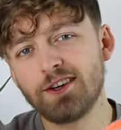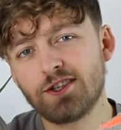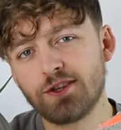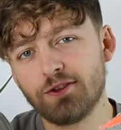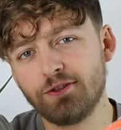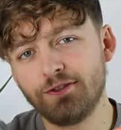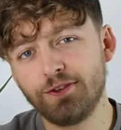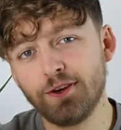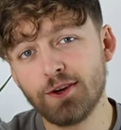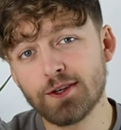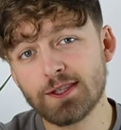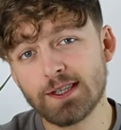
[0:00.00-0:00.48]
is
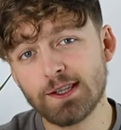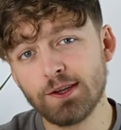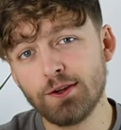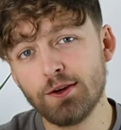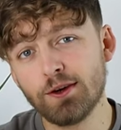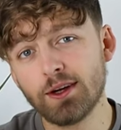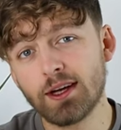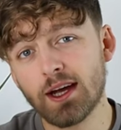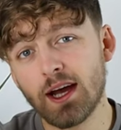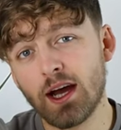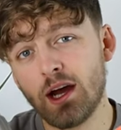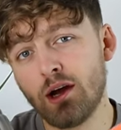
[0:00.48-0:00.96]
your first
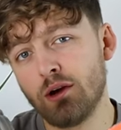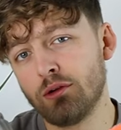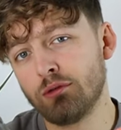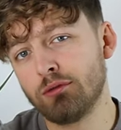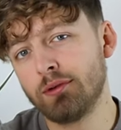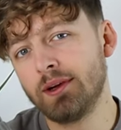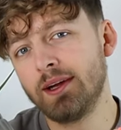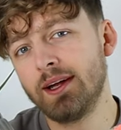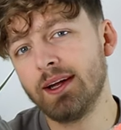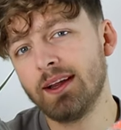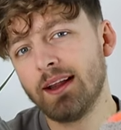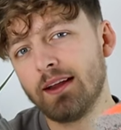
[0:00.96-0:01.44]
look at a
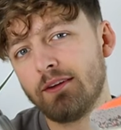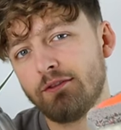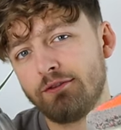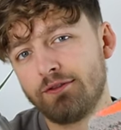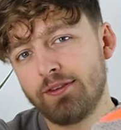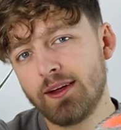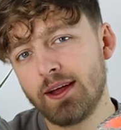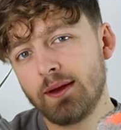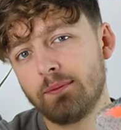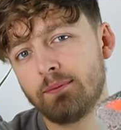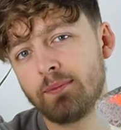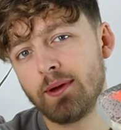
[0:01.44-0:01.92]
real and
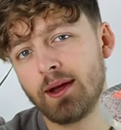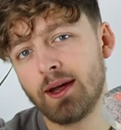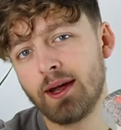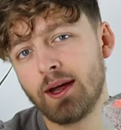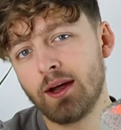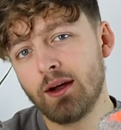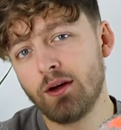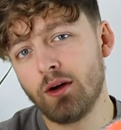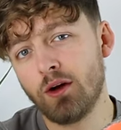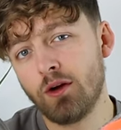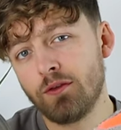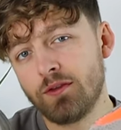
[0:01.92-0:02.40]
fake
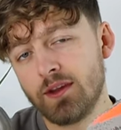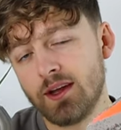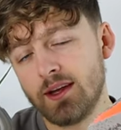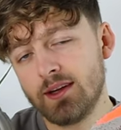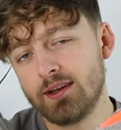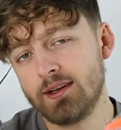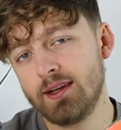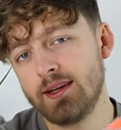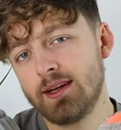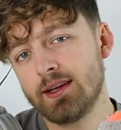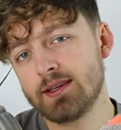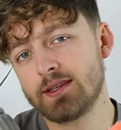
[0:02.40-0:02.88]
pair of the
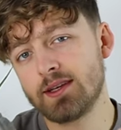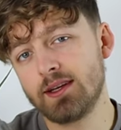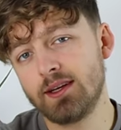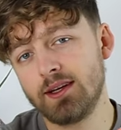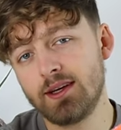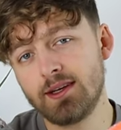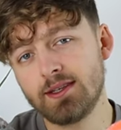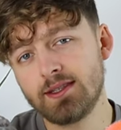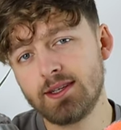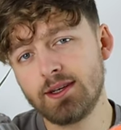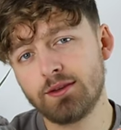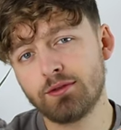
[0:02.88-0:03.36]
Adidas
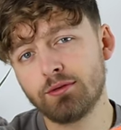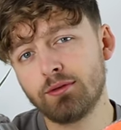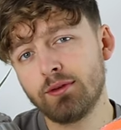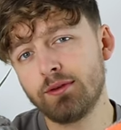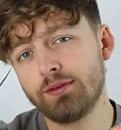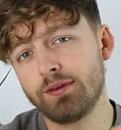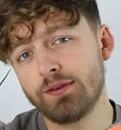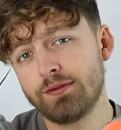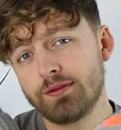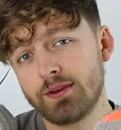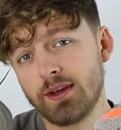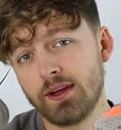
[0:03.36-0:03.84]
Yeezy
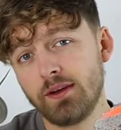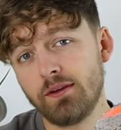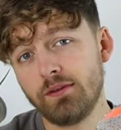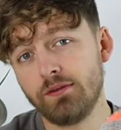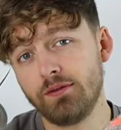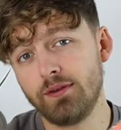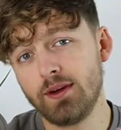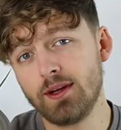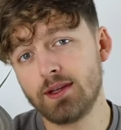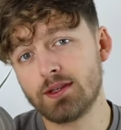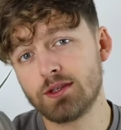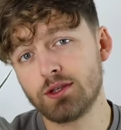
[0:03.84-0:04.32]
350
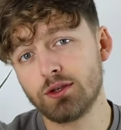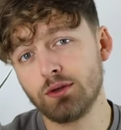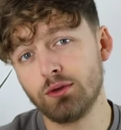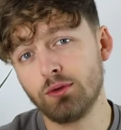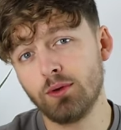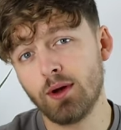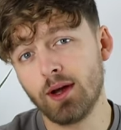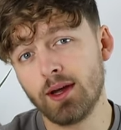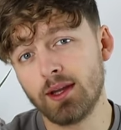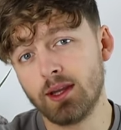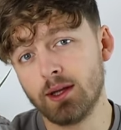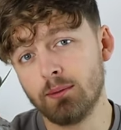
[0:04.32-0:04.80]

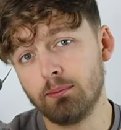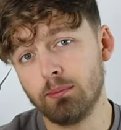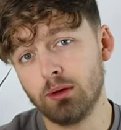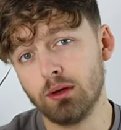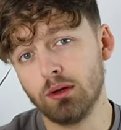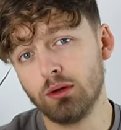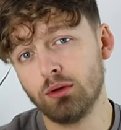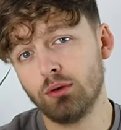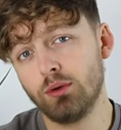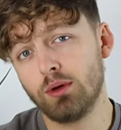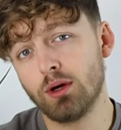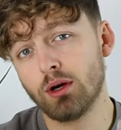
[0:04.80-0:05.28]
V2 in the
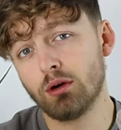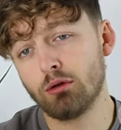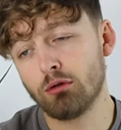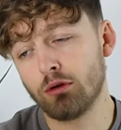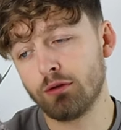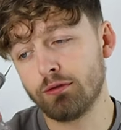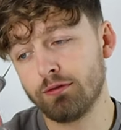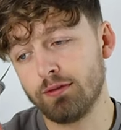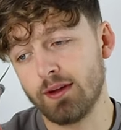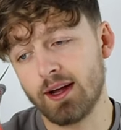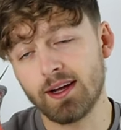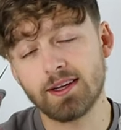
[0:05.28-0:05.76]
Beluga
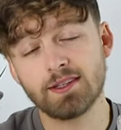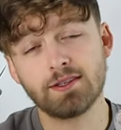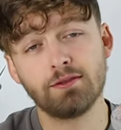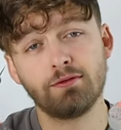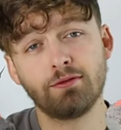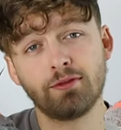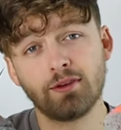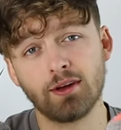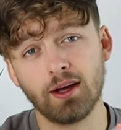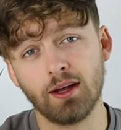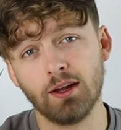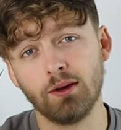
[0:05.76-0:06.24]

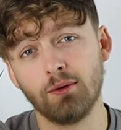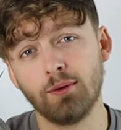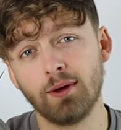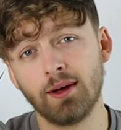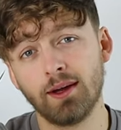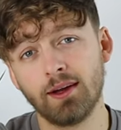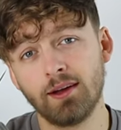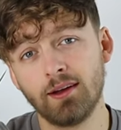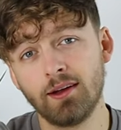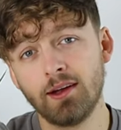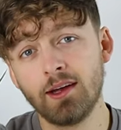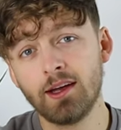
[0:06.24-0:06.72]
Reflective
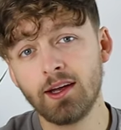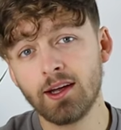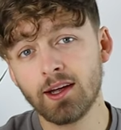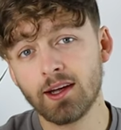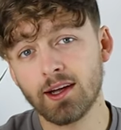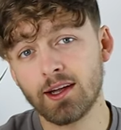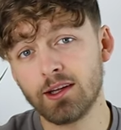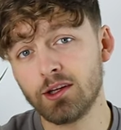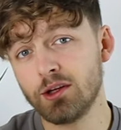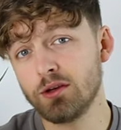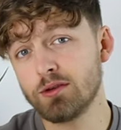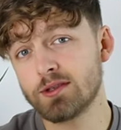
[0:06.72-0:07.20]
colorway.
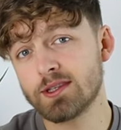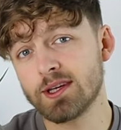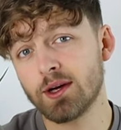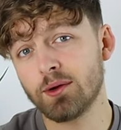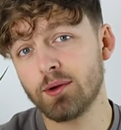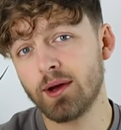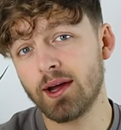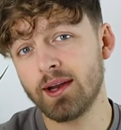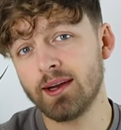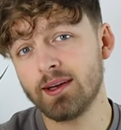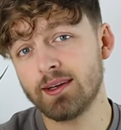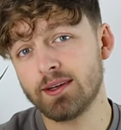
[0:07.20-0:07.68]
Can you
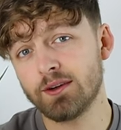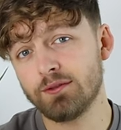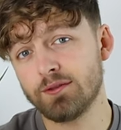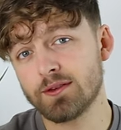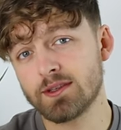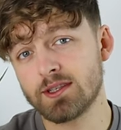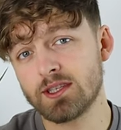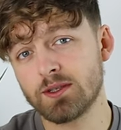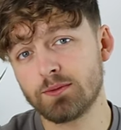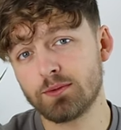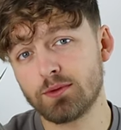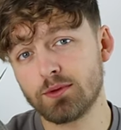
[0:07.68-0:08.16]
tell any
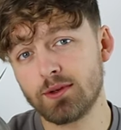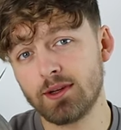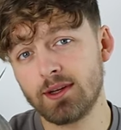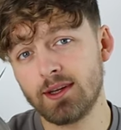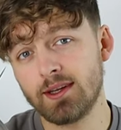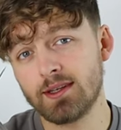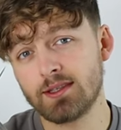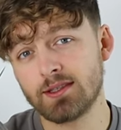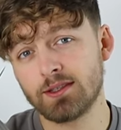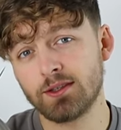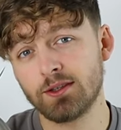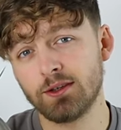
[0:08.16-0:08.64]
differences between
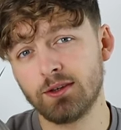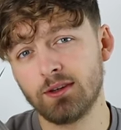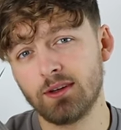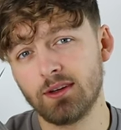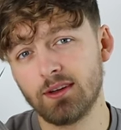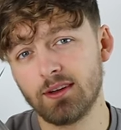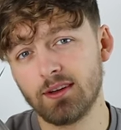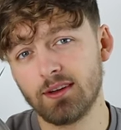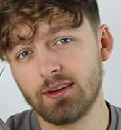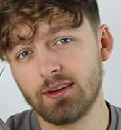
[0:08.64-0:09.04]
these two?